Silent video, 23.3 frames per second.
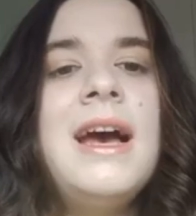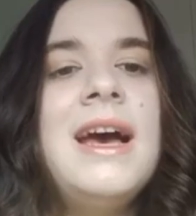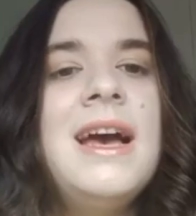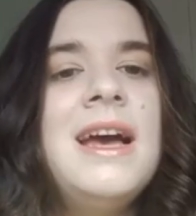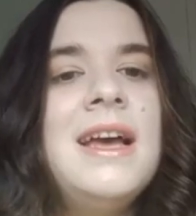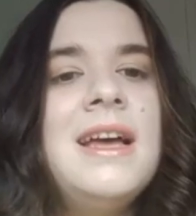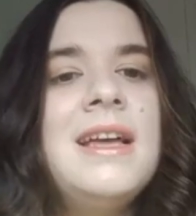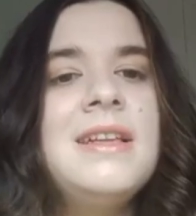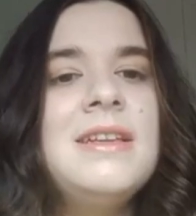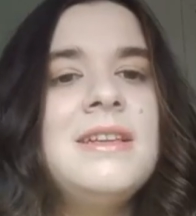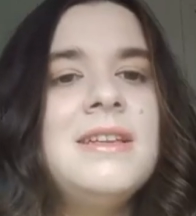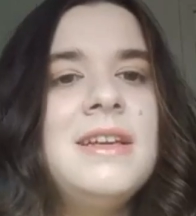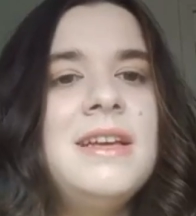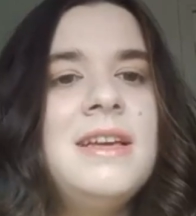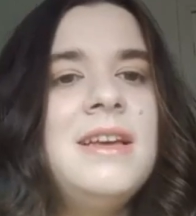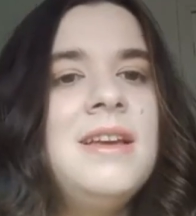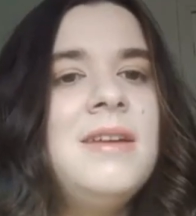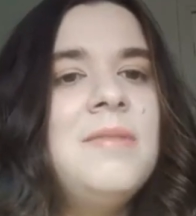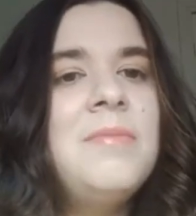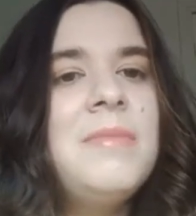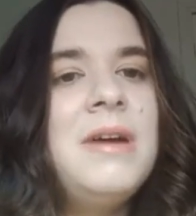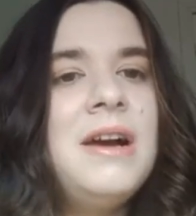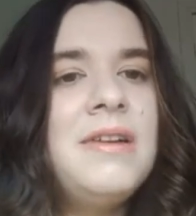And
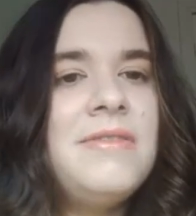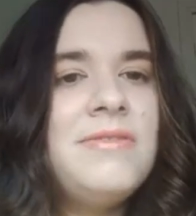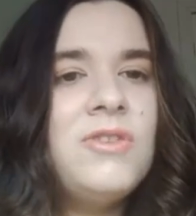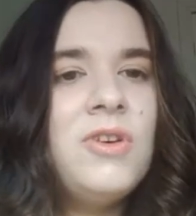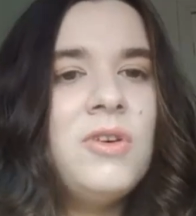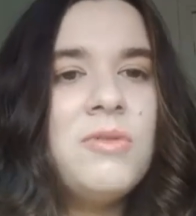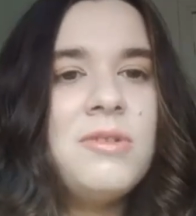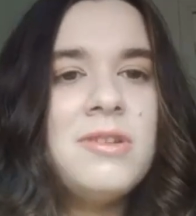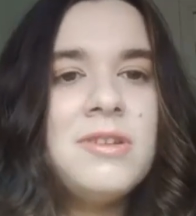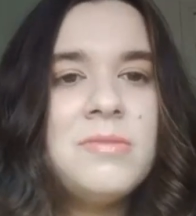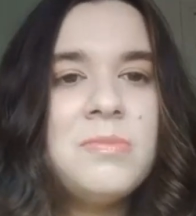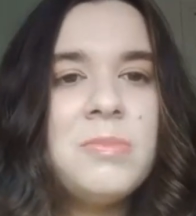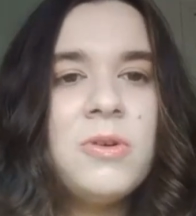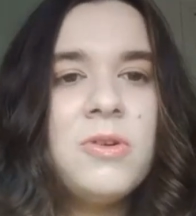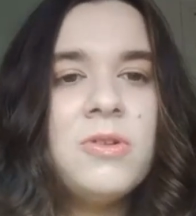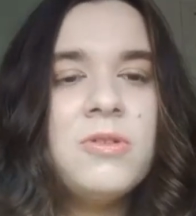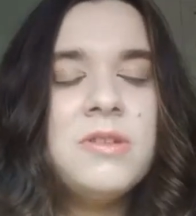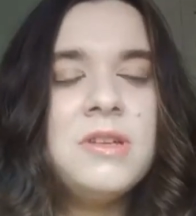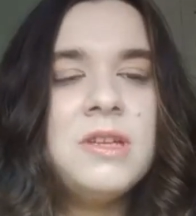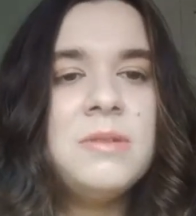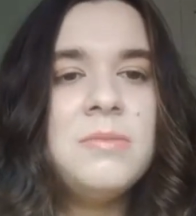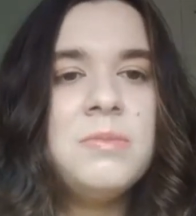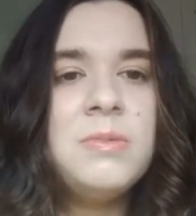I've not
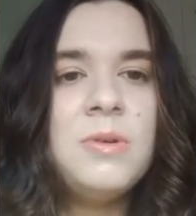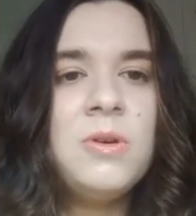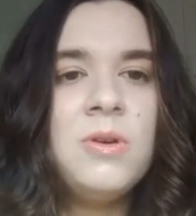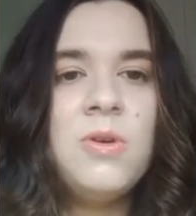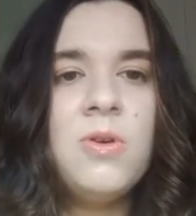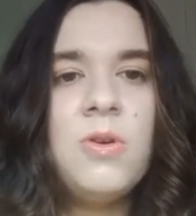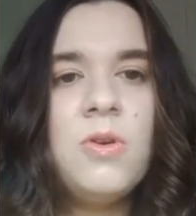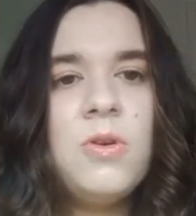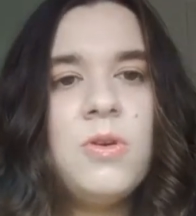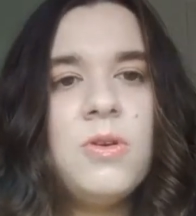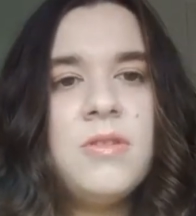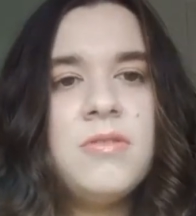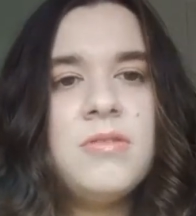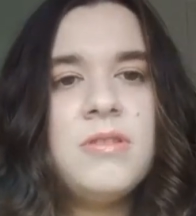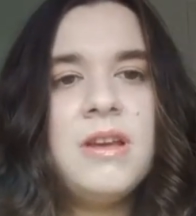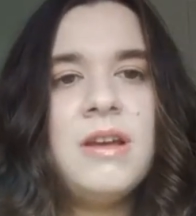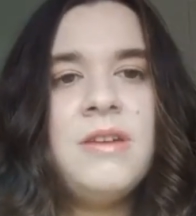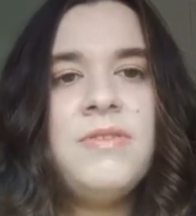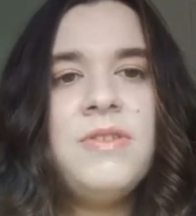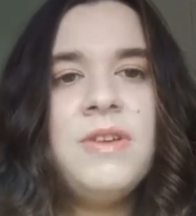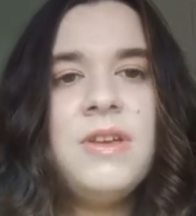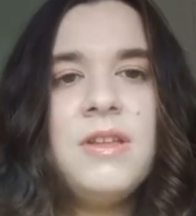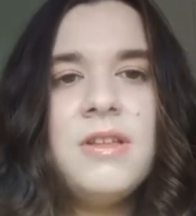responded because
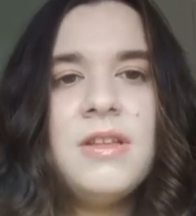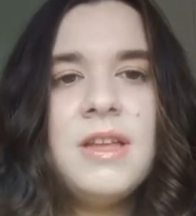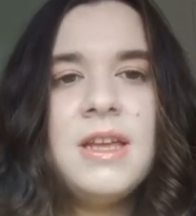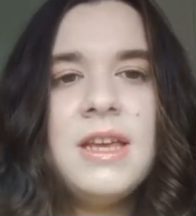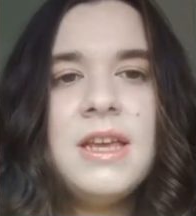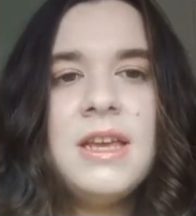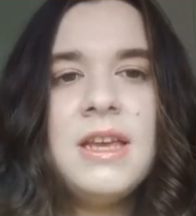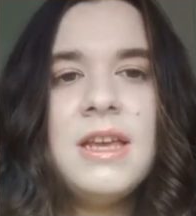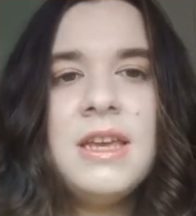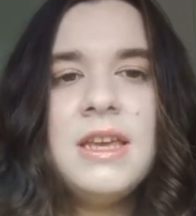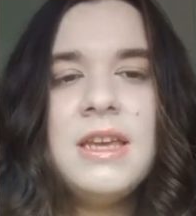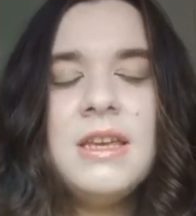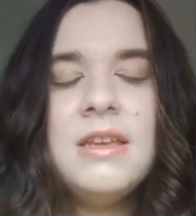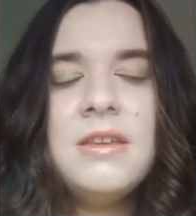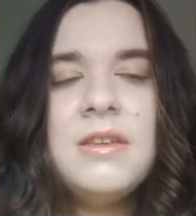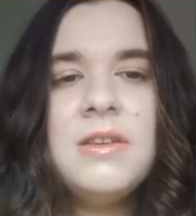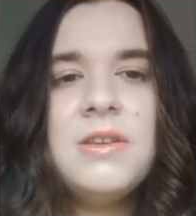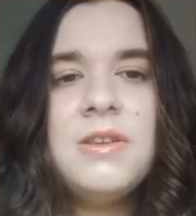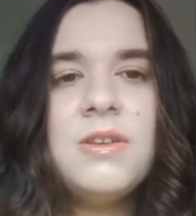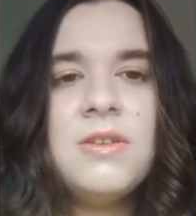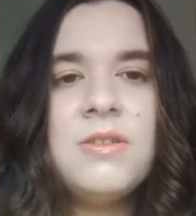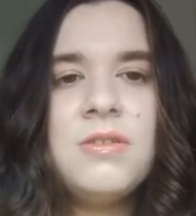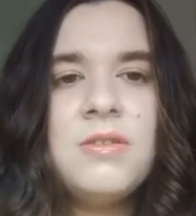I feel like
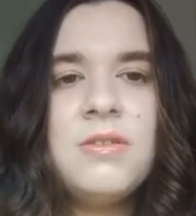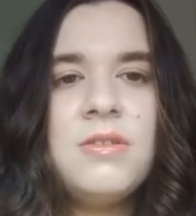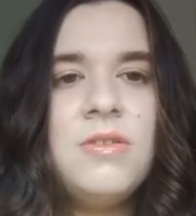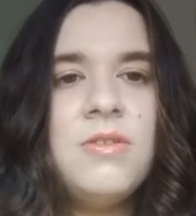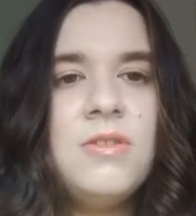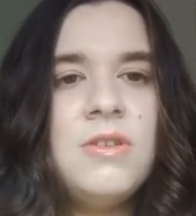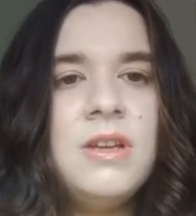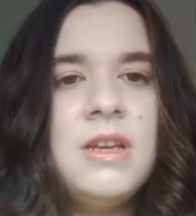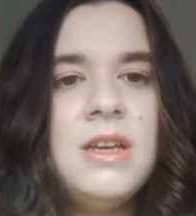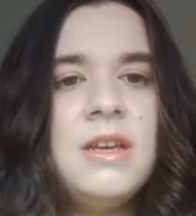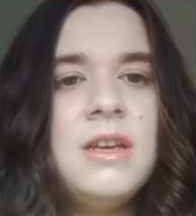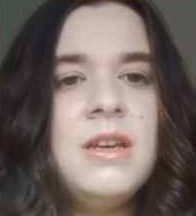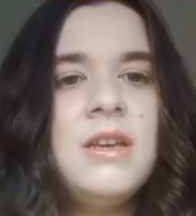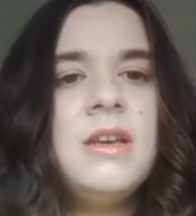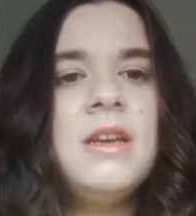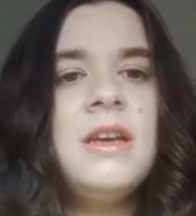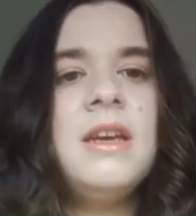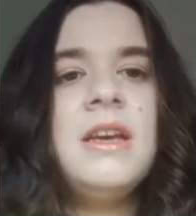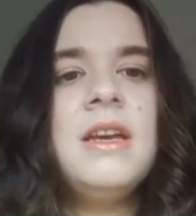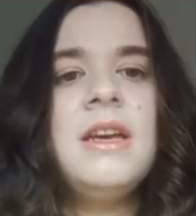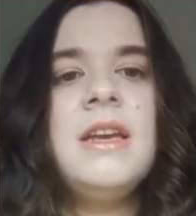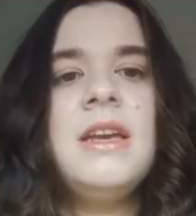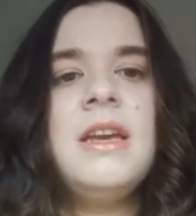he's just gonna
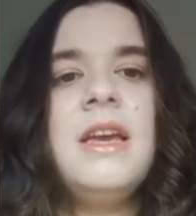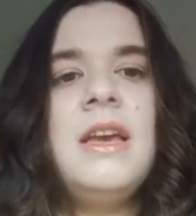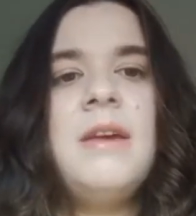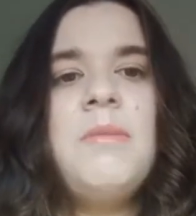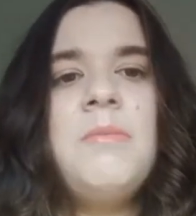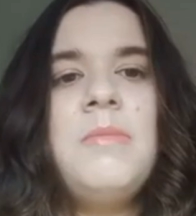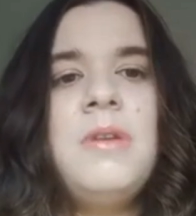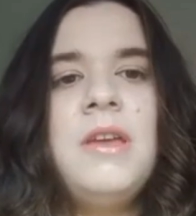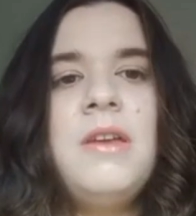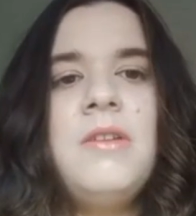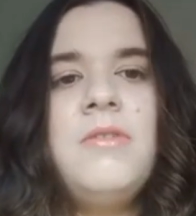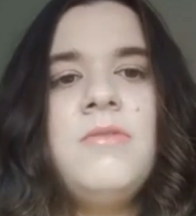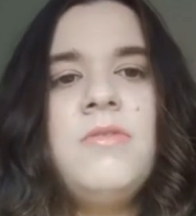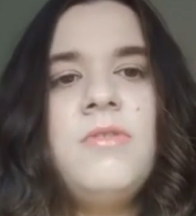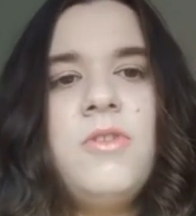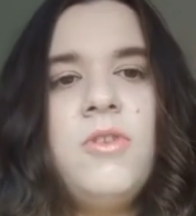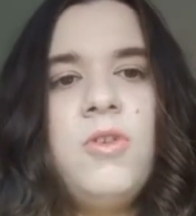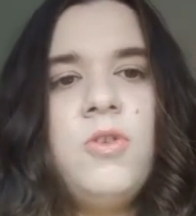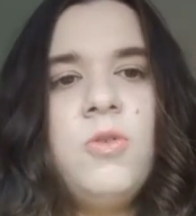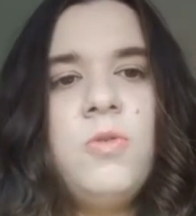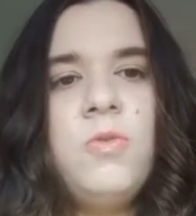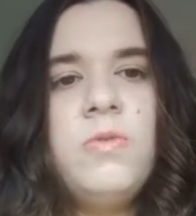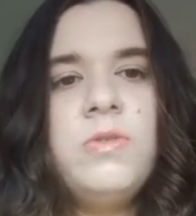get me
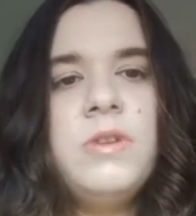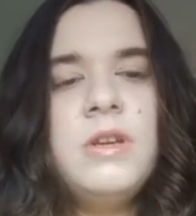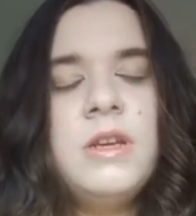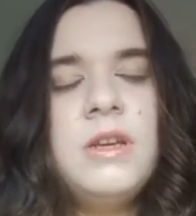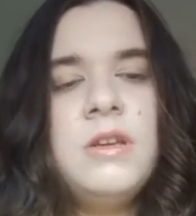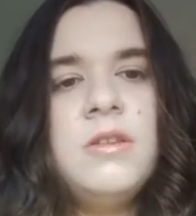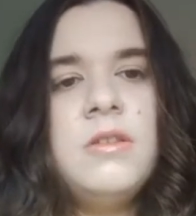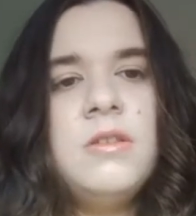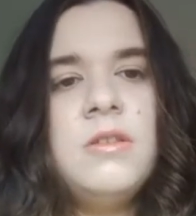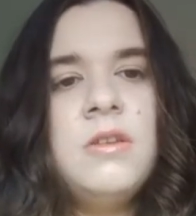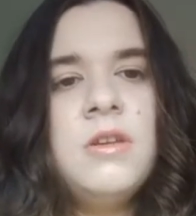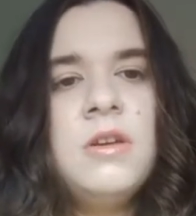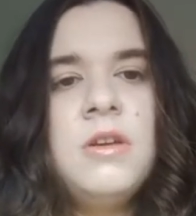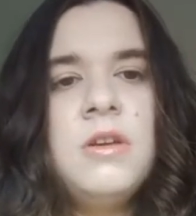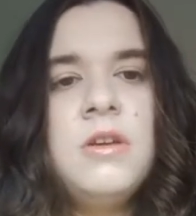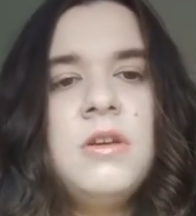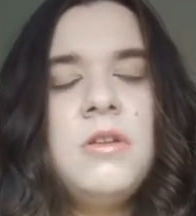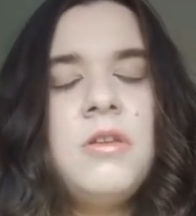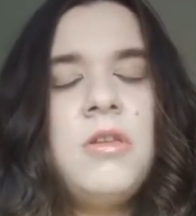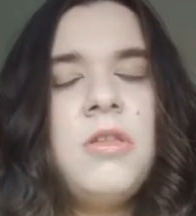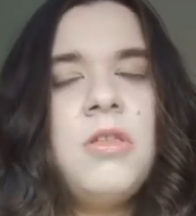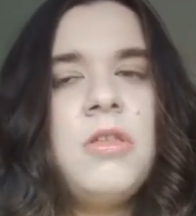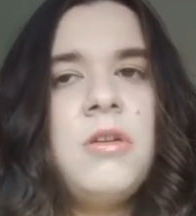involved in
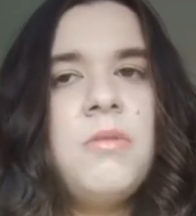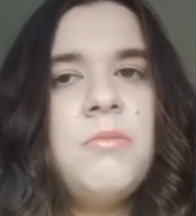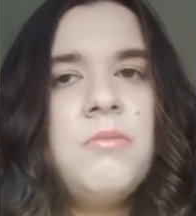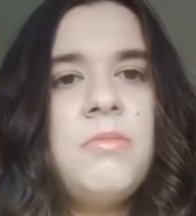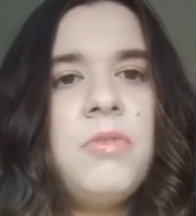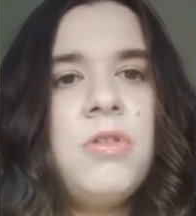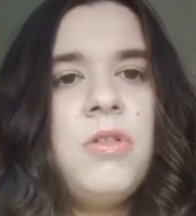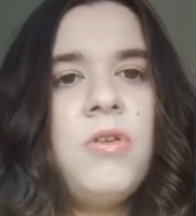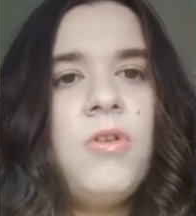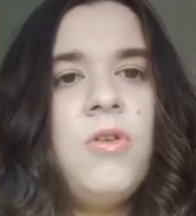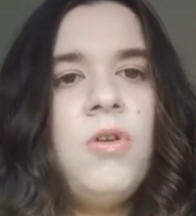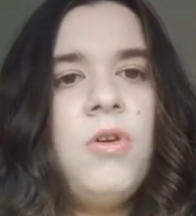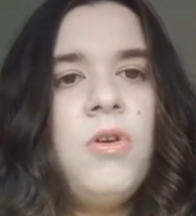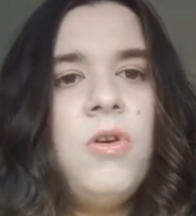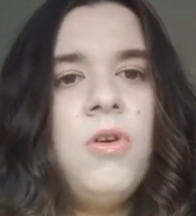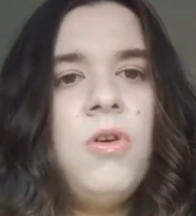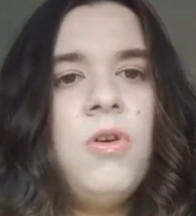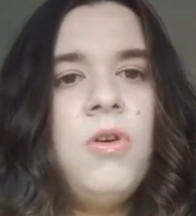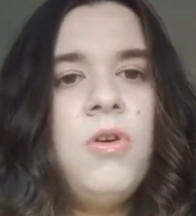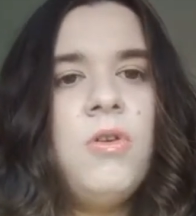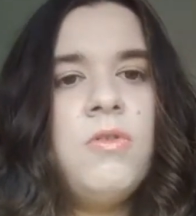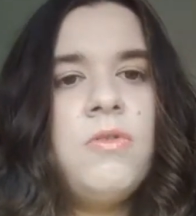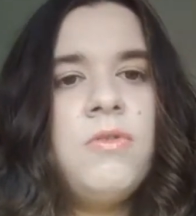some sort
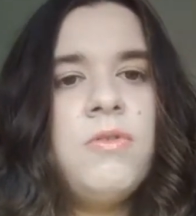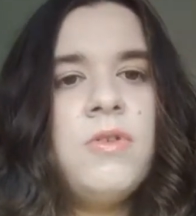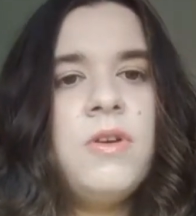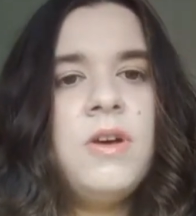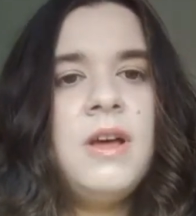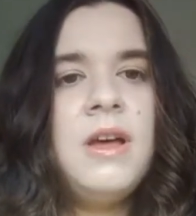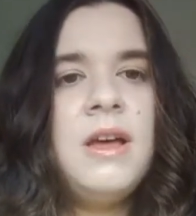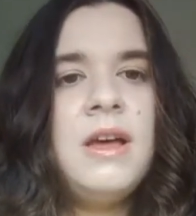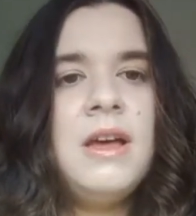of